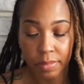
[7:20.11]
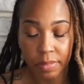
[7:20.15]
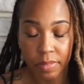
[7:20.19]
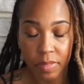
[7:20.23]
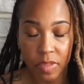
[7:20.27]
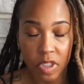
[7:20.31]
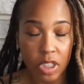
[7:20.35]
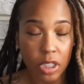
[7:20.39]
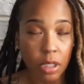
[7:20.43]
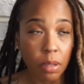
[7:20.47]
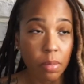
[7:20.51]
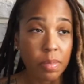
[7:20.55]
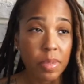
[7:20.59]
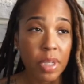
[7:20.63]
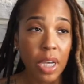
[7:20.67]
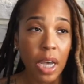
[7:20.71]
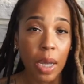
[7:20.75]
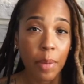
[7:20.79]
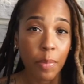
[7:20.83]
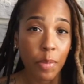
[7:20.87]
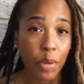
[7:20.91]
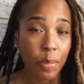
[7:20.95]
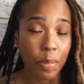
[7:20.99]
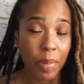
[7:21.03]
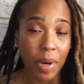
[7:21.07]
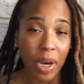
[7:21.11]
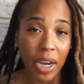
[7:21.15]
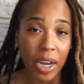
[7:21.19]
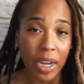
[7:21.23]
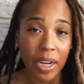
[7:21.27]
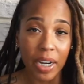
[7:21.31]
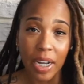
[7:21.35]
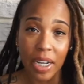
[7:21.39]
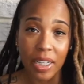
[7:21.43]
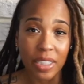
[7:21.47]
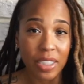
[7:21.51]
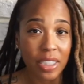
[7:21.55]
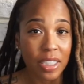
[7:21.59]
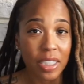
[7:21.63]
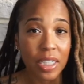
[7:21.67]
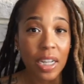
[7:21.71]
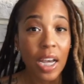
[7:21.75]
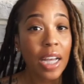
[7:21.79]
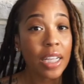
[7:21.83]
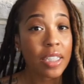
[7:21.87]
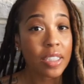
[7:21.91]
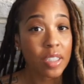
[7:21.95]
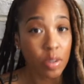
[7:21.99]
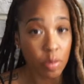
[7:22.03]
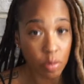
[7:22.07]
Some time went by and I did
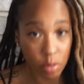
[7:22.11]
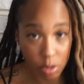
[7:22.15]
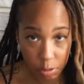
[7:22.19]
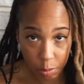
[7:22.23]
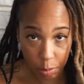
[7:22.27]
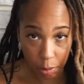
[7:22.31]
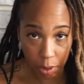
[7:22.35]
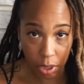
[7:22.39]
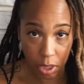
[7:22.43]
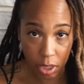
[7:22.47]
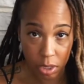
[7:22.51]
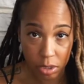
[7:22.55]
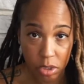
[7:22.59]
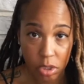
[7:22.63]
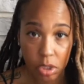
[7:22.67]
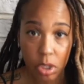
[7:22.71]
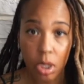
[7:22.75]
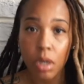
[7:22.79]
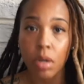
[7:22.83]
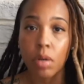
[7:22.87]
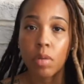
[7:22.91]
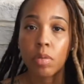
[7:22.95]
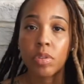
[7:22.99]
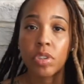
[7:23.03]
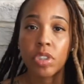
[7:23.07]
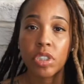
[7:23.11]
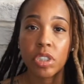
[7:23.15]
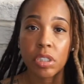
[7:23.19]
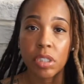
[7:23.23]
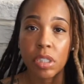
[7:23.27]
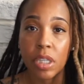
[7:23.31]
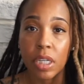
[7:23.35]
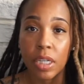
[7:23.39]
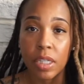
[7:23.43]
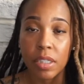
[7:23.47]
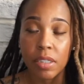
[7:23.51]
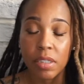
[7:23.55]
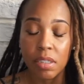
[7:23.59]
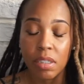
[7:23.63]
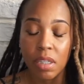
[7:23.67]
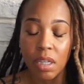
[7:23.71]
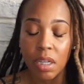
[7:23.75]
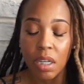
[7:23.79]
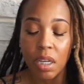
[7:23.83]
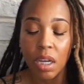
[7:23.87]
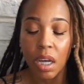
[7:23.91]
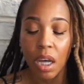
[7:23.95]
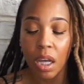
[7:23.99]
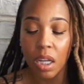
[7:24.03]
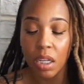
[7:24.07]
not respond, so she says,
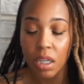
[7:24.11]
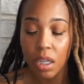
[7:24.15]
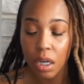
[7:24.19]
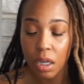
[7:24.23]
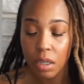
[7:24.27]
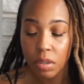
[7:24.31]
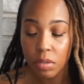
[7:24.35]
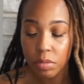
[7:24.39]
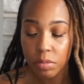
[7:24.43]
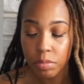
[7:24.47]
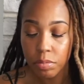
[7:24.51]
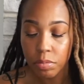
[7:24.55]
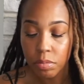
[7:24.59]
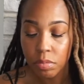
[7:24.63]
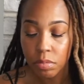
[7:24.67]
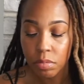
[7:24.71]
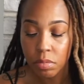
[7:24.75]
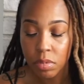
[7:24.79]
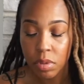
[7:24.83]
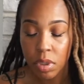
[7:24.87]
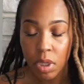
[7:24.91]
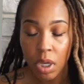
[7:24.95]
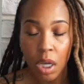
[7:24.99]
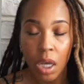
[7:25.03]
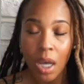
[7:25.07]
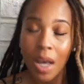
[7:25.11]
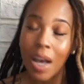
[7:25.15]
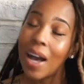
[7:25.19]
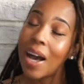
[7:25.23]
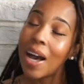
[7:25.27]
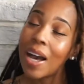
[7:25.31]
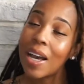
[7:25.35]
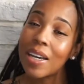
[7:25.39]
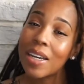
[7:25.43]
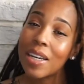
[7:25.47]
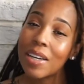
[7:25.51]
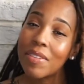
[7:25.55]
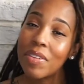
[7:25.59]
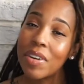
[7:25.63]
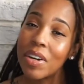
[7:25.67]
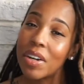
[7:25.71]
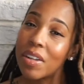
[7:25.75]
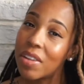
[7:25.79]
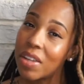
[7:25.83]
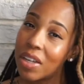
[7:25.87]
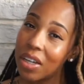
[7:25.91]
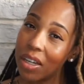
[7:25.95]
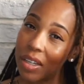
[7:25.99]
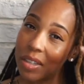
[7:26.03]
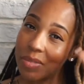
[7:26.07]
hello? I give her
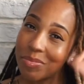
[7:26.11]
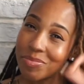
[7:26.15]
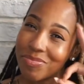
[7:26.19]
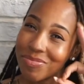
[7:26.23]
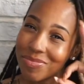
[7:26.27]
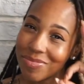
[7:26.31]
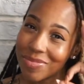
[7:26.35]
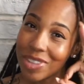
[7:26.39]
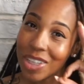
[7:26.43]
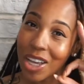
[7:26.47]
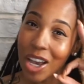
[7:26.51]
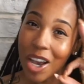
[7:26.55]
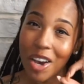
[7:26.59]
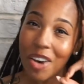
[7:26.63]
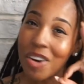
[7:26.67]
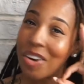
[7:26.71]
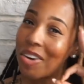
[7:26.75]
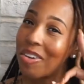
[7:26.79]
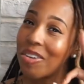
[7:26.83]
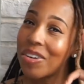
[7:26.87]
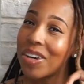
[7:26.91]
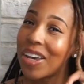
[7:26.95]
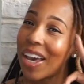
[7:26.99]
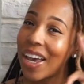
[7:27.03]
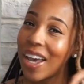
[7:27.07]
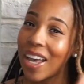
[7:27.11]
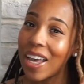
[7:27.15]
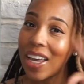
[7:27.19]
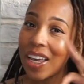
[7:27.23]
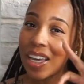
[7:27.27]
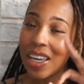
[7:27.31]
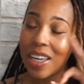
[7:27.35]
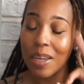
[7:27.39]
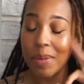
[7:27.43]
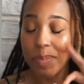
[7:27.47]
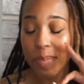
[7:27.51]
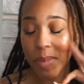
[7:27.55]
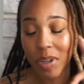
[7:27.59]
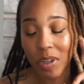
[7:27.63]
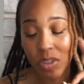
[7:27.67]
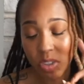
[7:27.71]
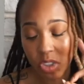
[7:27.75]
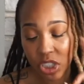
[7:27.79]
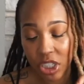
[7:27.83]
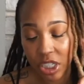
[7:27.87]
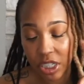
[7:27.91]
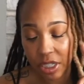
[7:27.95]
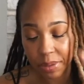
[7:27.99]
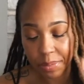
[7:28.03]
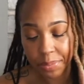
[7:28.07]
the okay
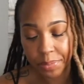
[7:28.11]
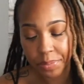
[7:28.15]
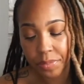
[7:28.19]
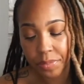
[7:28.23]
emoji.